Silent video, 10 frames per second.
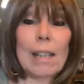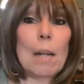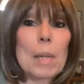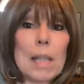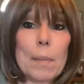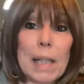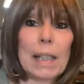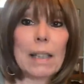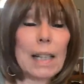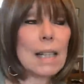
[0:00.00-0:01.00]
I've been spending,
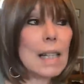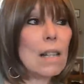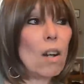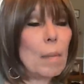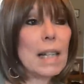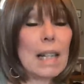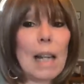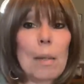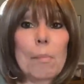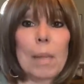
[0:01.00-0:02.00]
like I said, all my time